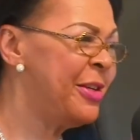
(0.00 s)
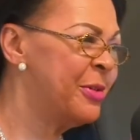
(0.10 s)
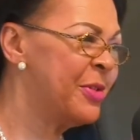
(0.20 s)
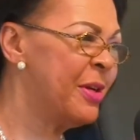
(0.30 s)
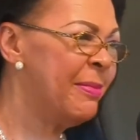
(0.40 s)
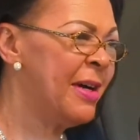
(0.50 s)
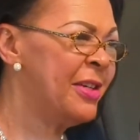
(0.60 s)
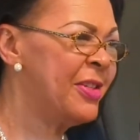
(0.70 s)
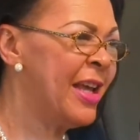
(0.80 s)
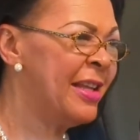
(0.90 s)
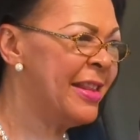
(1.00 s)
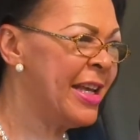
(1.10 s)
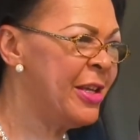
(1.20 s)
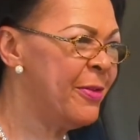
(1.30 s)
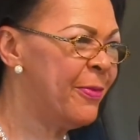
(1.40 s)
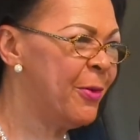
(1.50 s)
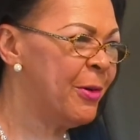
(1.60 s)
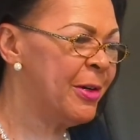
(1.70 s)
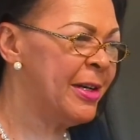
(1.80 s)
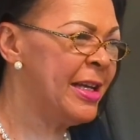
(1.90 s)
you so much, and thank you
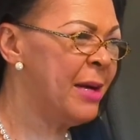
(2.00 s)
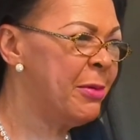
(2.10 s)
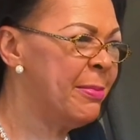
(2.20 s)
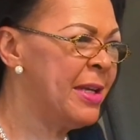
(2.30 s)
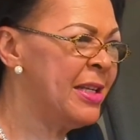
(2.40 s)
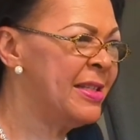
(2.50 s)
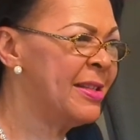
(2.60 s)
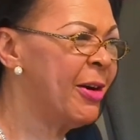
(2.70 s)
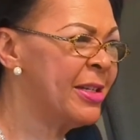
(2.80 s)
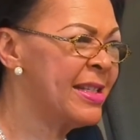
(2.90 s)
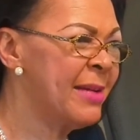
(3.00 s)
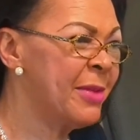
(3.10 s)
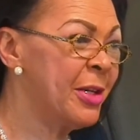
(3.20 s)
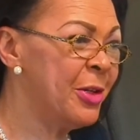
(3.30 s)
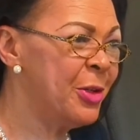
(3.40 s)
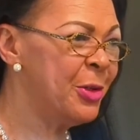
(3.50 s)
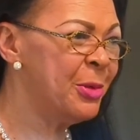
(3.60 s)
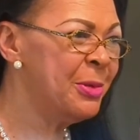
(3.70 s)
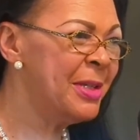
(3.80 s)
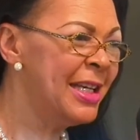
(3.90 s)
for helping me start something
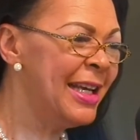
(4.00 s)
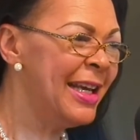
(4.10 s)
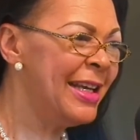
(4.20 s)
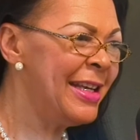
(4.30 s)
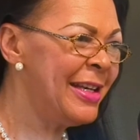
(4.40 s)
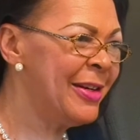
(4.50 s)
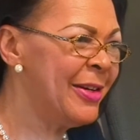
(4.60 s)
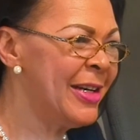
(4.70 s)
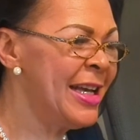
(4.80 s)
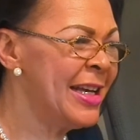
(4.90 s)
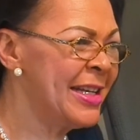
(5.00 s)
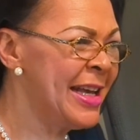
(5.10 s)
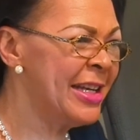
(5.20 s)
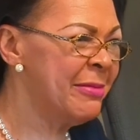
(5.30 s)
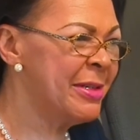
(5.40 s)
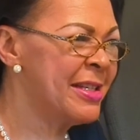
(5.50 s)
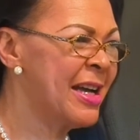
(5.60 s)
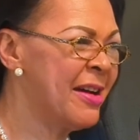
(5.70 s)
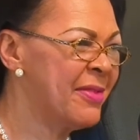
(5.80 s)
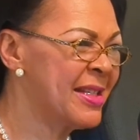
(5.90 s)
new uh here at Cannabis
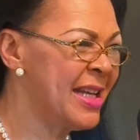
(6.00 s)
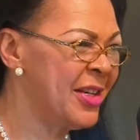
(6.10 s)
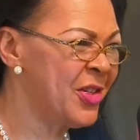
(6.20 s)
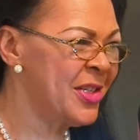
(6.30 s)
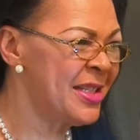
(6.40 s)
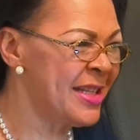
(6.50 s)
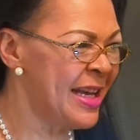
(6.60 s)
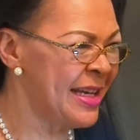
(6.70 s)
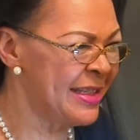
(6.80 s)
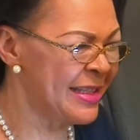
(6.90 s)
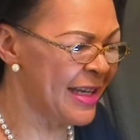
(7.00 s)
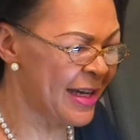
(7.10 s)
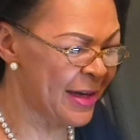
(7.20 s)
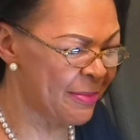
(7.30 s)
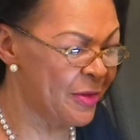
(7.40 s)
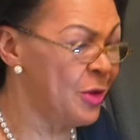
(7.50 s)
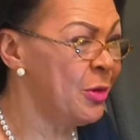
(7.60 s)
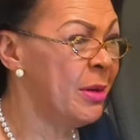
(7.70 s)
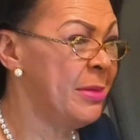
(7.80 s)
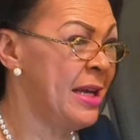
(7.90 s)
Conversations. And um, you
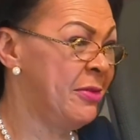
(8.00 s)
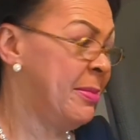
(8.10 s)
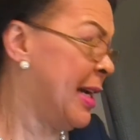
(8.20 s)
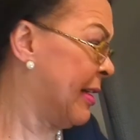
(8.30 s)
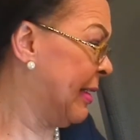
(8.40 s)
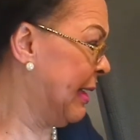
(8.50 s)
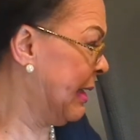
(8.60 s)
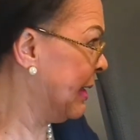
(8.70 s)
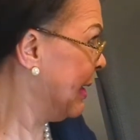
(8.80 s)
know, I'm gonna have you back again.